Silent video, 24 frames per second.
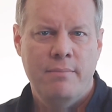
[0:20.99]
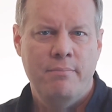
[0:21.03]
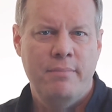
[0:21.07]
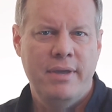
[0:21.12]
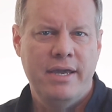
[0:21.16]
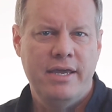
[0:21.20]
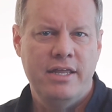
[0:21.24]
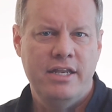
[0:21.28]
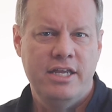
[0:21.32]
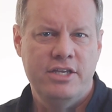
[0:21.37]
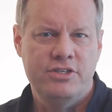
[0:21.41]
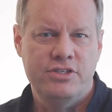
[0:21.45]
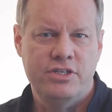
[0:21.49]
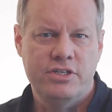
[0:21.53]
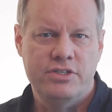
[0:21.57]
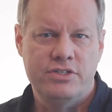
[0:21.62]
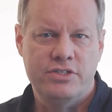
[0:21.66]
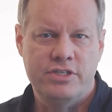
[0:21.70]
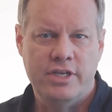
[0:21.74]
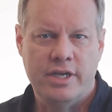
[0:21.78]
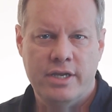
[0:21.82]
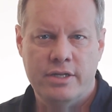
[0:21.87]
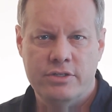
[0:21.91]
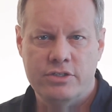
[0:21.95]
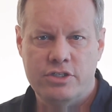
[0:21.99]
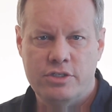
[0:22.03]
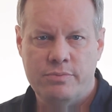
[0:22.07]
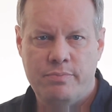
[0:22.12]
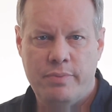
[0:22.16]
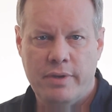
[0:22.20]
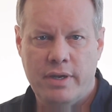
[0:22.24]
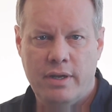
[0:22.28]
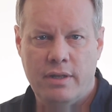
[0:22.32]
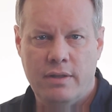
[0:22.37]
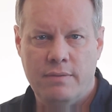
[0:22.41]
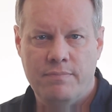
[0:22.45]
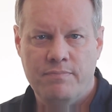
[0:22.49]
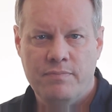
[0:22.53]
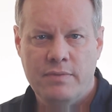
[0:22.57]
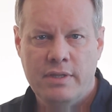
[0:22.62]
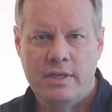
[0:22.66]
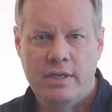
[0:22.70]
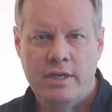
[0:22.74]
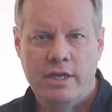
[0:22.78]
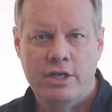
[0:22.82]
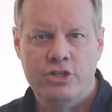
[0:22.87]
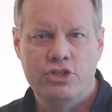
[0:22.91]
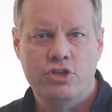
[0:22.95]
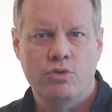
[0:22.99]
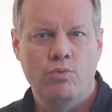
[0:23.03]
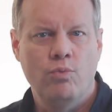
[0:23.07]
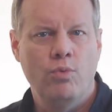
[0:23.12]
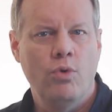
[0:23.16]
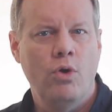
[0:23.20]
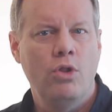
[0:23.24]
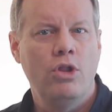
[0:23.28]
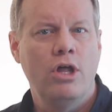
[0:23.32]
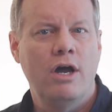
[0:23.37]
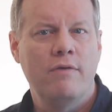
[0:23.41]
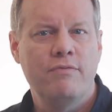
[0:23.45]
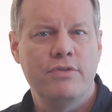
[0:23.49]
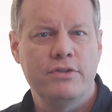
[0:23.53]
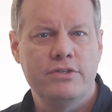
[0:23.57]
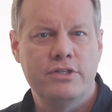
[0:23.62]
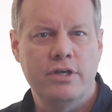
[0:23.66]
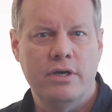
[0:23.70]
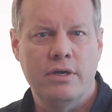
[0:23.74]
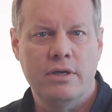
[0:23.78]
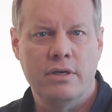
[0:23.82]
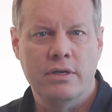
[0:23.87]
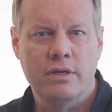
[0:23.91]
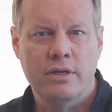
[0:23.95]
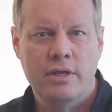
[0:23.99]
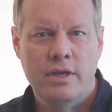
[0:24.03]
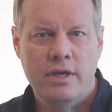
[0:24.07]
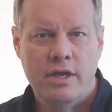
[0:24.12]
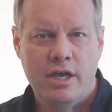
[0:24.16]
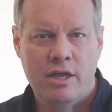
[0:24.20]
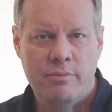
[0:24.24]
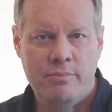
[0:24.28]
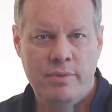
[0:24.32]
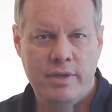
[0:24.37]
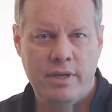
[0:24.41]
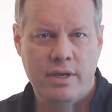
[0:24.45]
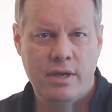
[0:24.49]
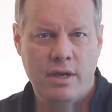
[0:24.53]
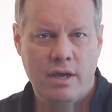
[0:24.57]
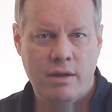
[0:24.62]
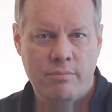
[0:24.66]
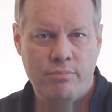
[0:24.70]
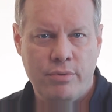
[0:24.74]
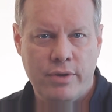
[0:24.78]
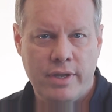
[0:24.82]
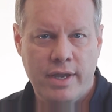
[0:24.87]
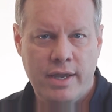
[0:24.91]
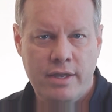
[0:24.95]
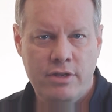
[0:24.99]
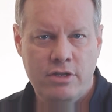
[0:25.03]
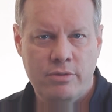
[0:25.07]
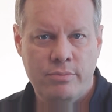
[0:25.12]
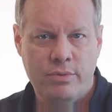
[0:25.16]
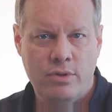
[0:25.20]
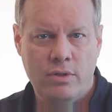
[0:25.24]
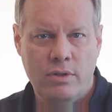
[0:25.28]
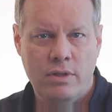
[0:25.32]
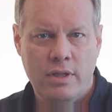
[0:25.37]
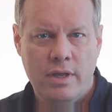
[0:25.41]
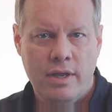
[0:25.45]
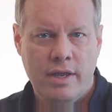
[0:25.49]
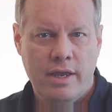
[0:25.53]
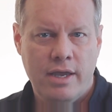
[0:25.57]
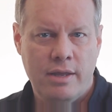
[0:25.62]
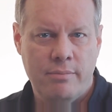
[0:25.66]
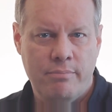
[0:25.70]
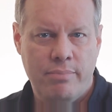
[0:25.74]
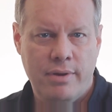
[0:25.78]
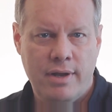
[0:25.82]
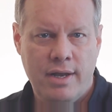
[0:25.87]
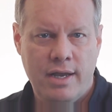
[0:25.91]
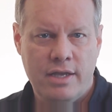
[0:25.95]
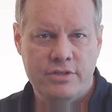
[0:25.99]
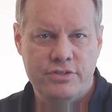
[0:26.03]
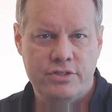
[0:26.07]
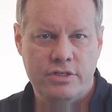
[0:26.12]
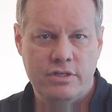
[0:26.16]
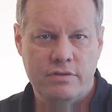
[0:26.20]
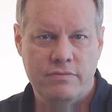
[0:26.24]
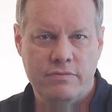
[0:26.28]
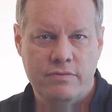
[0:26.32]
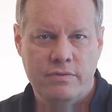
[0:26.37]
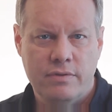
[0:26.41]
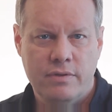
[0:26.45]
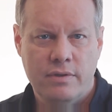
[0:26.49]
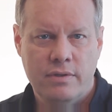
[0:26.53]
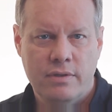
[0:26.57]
Make it easy to say and spell. It should roll off the tongue and be comprehensible and positive.